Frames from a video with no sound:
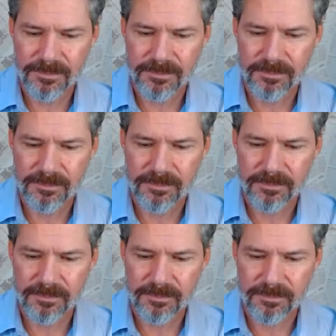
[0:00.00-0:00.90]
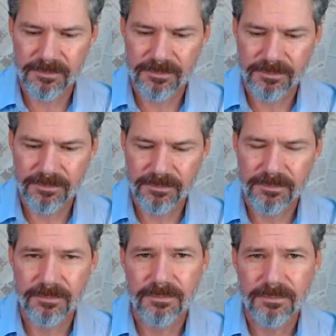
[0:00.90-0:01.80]

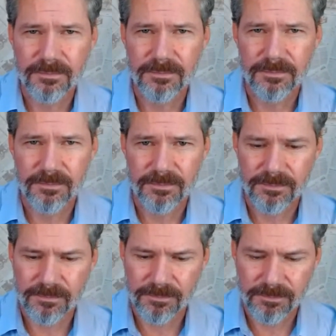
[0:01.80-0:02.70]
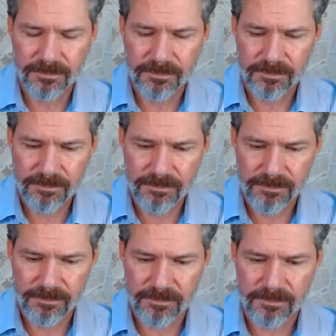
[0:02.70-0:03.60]
[no speech]